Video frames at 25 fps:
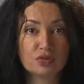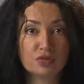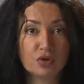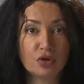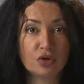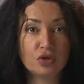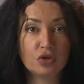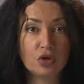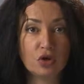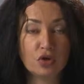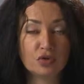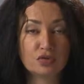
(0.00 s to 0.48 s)

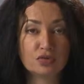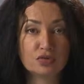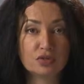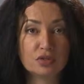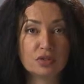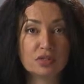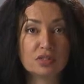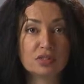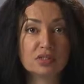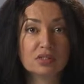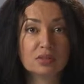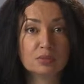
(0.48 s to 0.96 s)
very
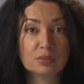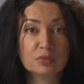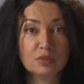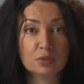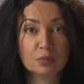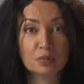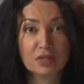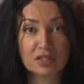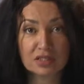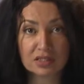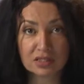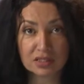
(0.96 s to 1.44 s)
often a
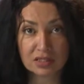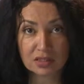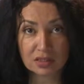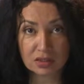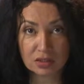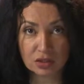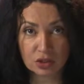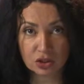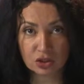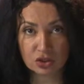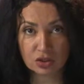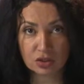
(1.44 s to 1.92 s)
symptomless
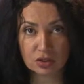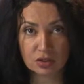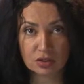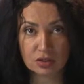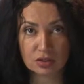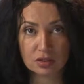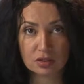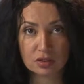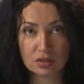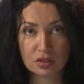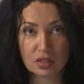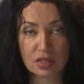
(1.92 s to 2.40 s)
condition,
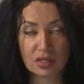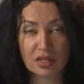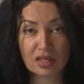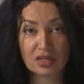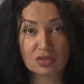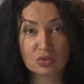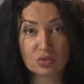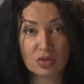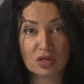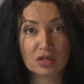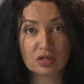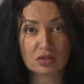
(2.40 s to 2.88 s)
and
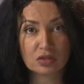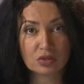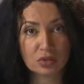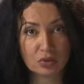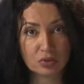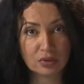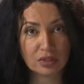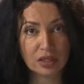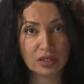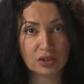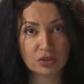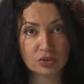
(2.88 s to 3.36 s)
that's why it's
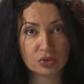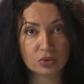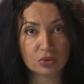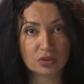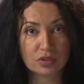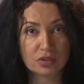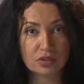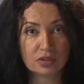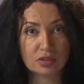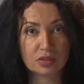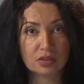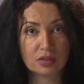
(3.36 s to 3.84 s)
so
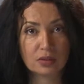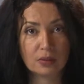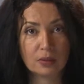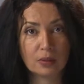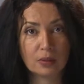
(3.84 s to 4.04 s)
dangerous.